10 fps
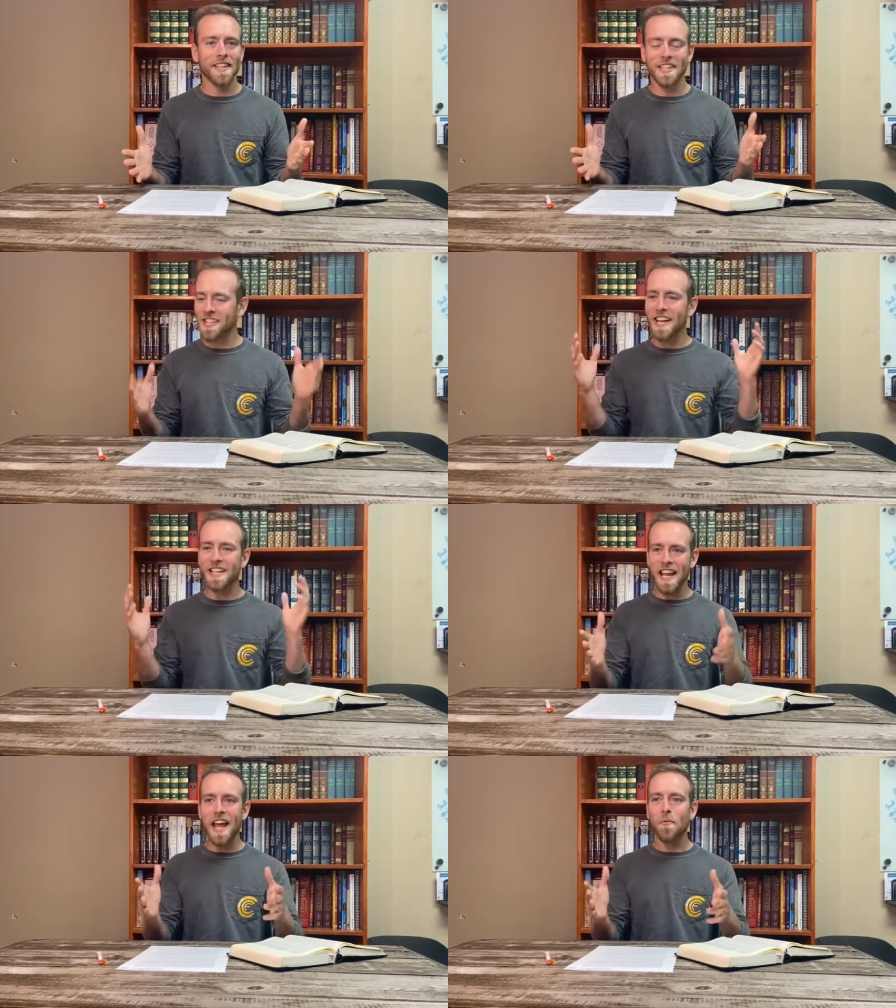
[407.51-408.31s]
They set a
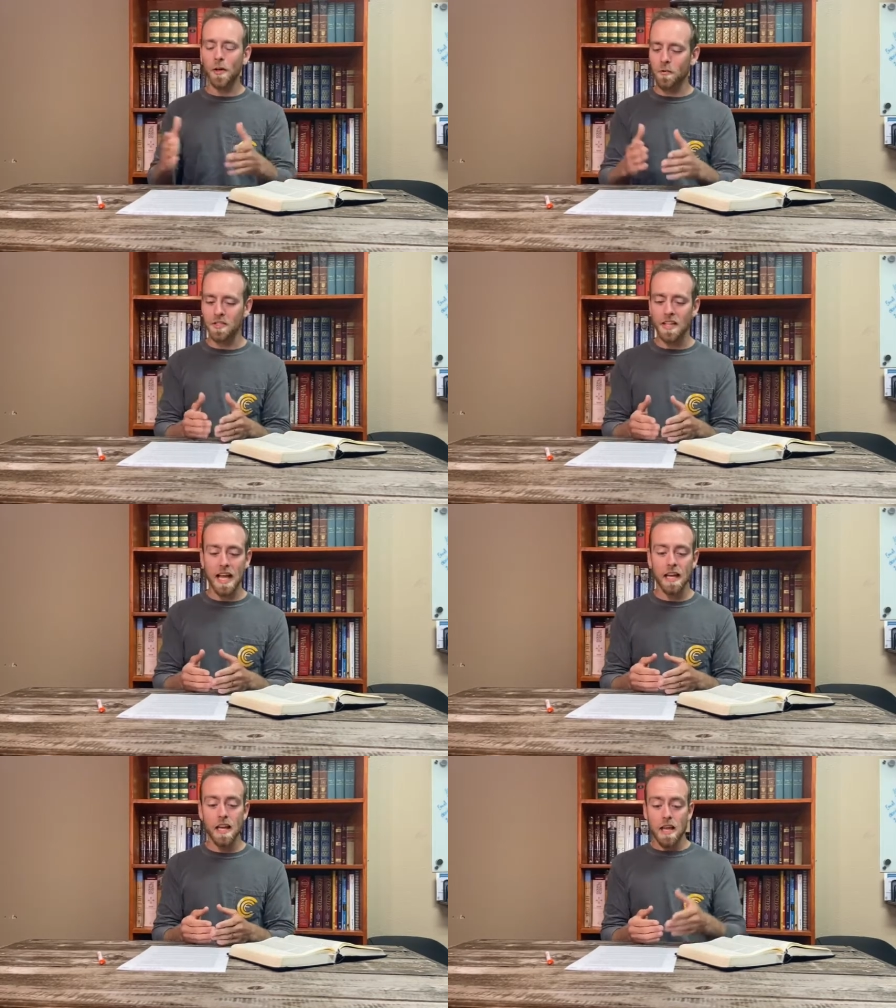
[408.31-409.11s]
day where it was
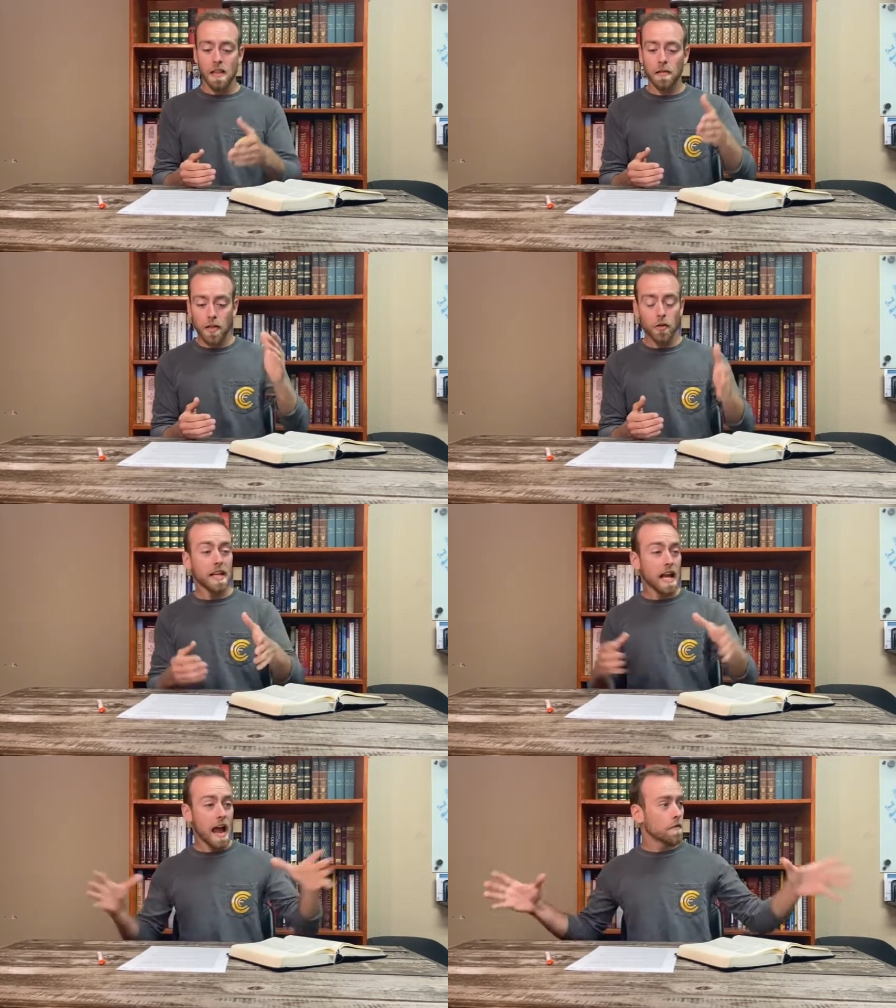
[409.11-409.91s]
like
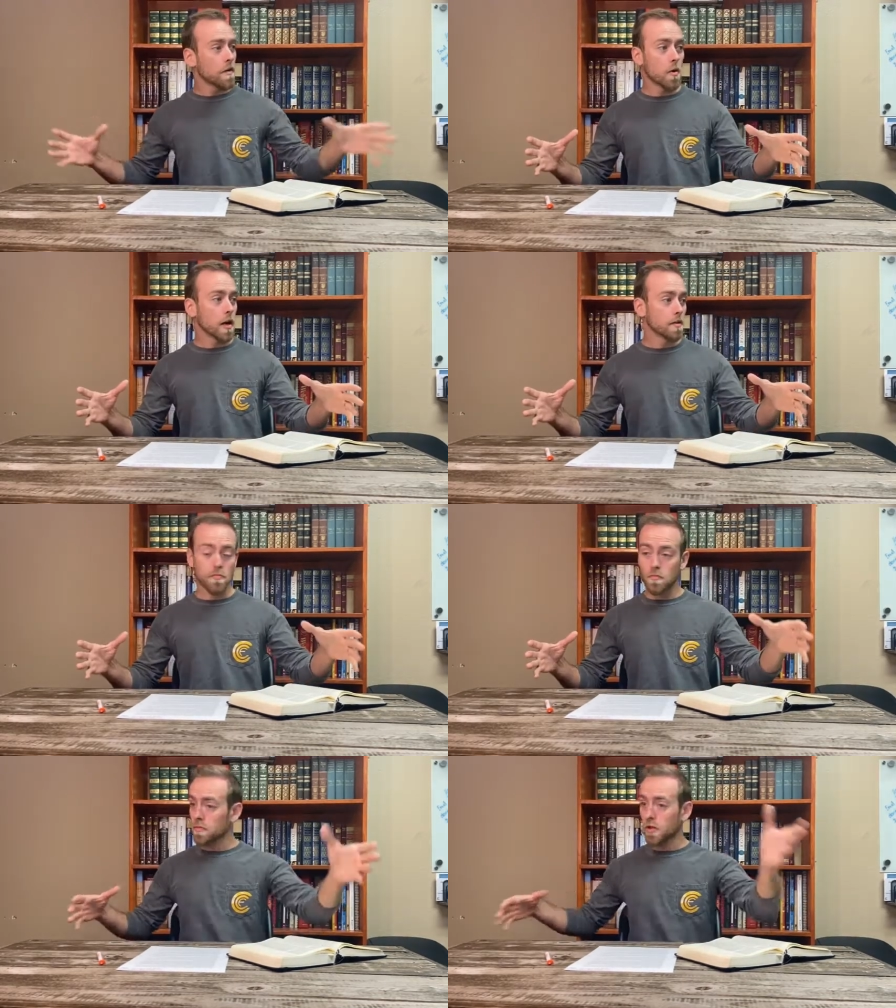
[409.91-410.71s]
literally
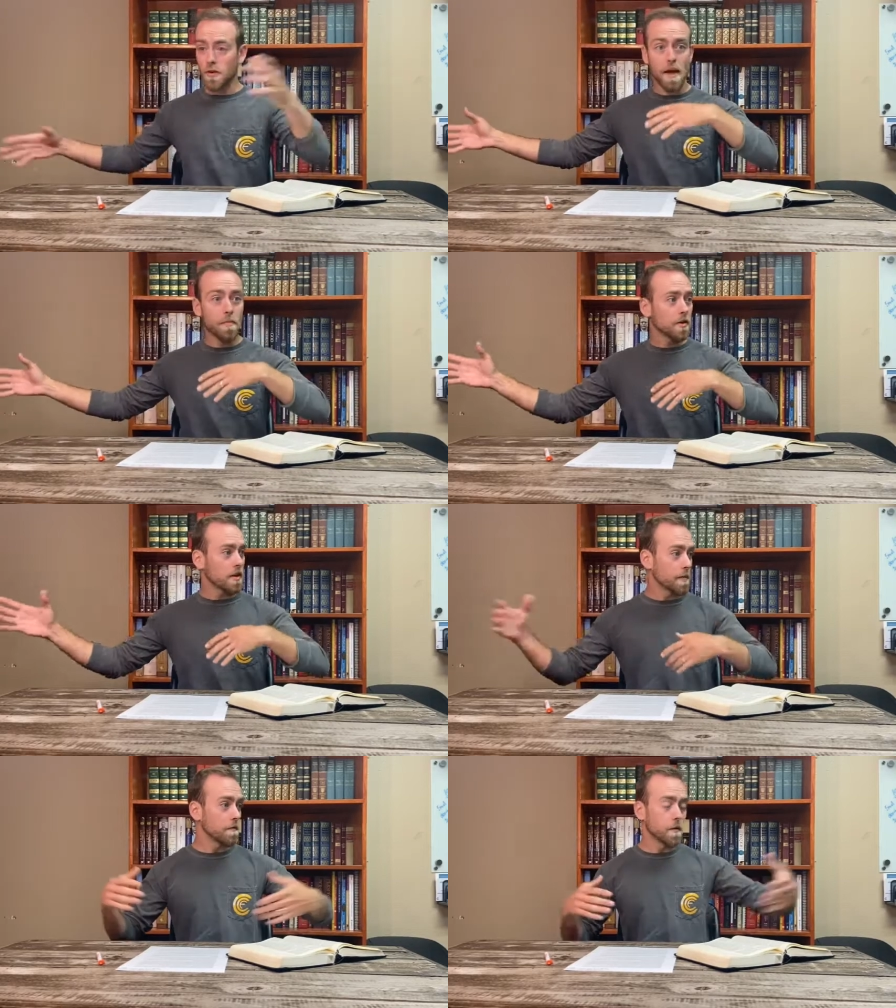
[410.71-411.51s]
everyone, your neighbors,
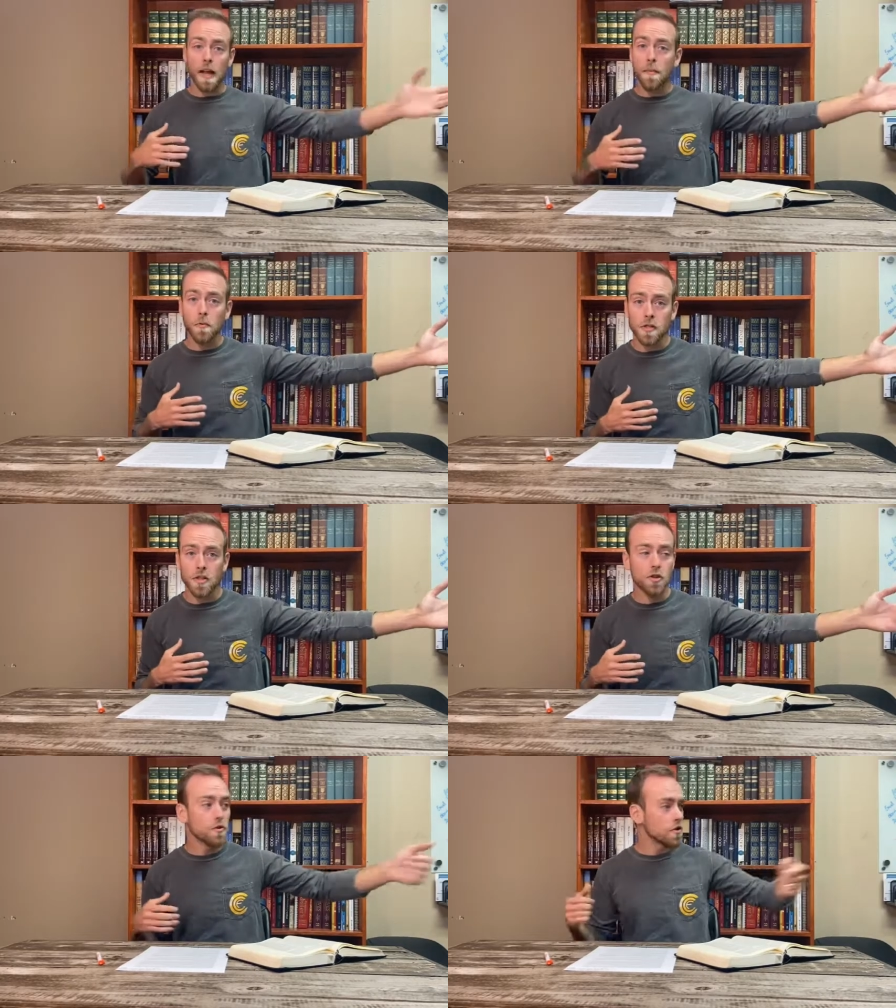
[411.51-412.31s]
I mean, if your neighbor was a
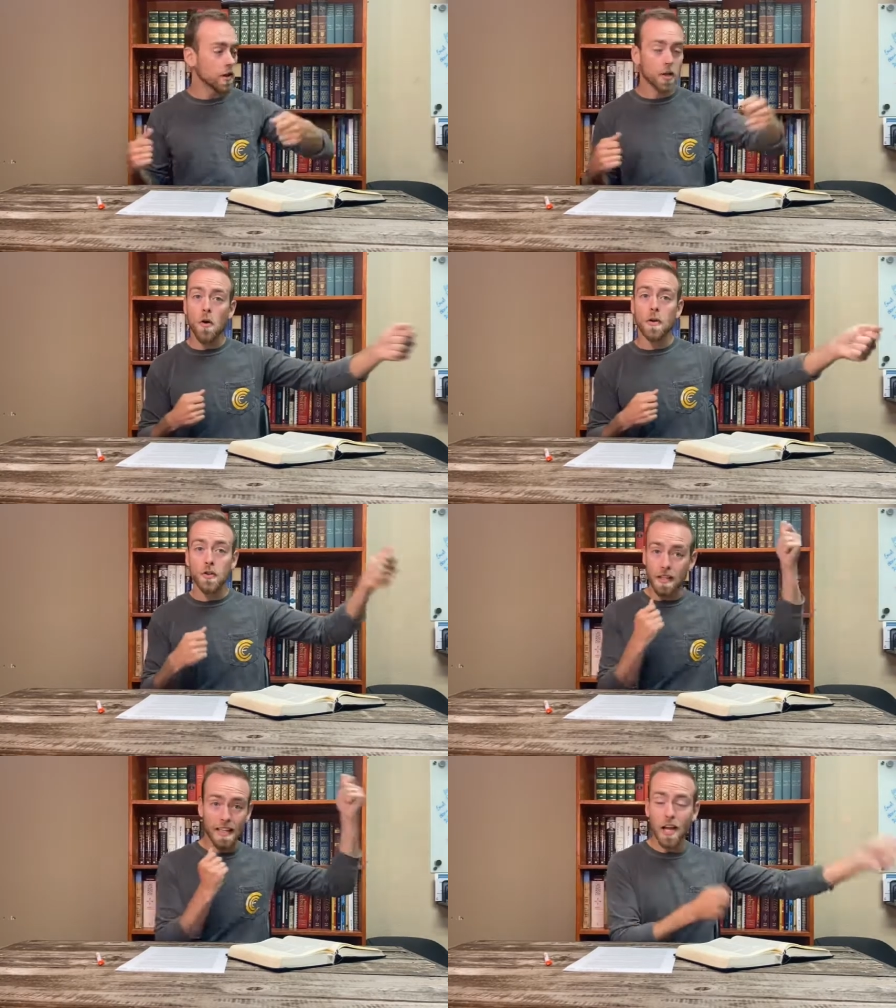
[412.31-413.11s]
Jew, you could go and
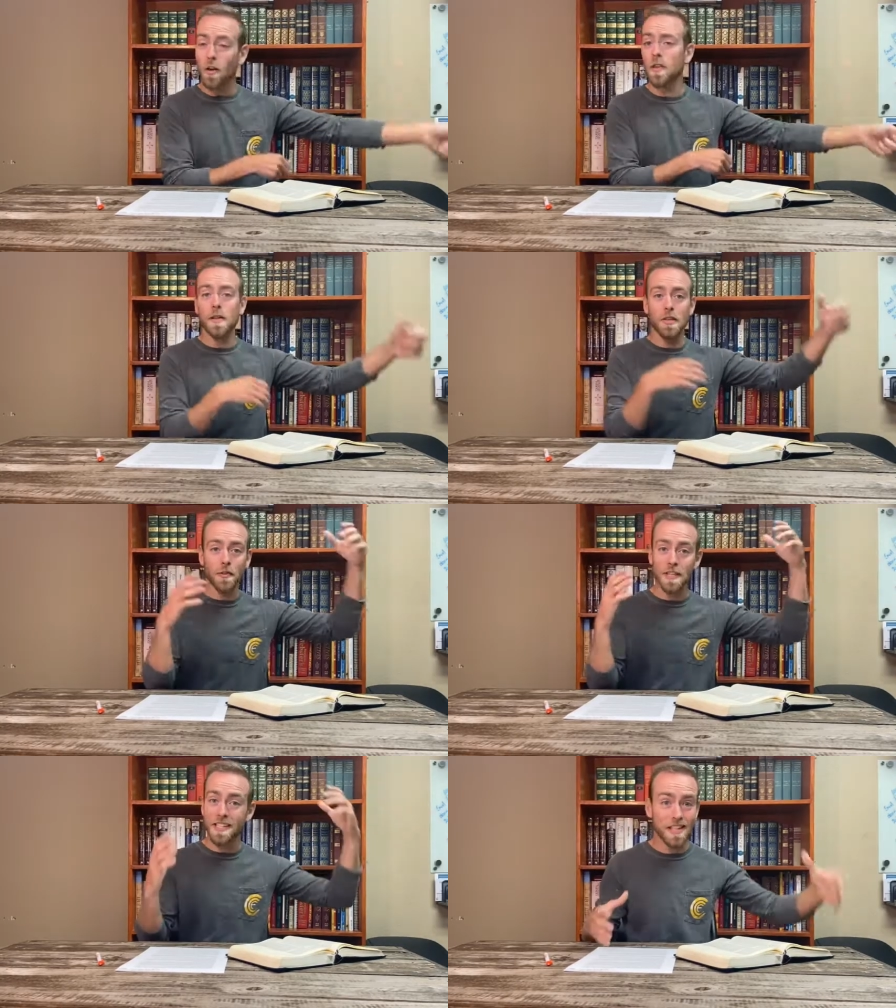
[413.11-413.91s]
you could kill them and you
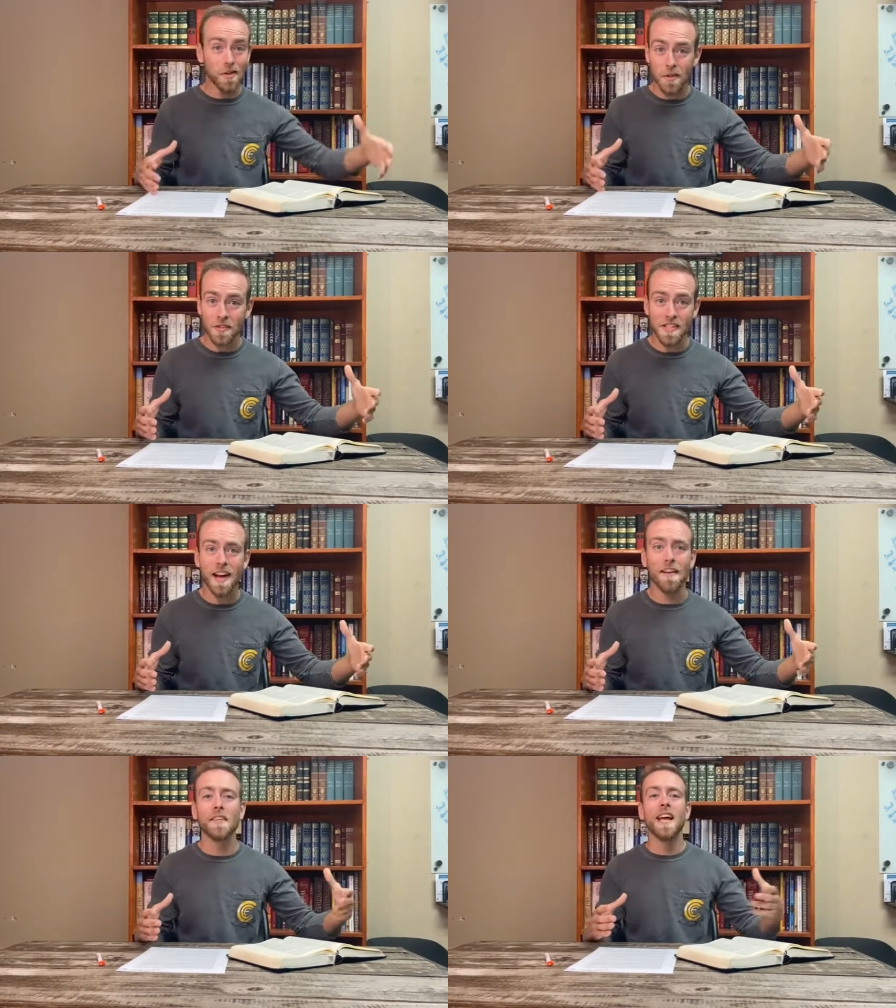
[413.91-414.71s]
could steal their
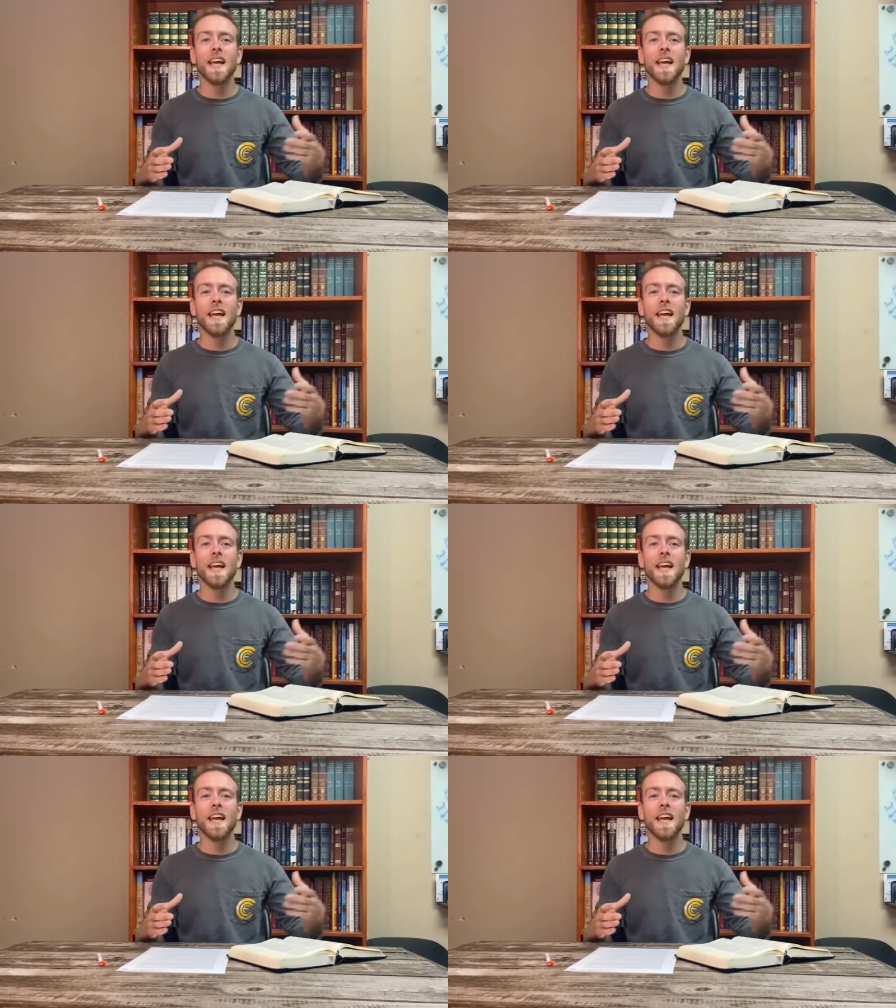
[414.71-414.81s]
stuff.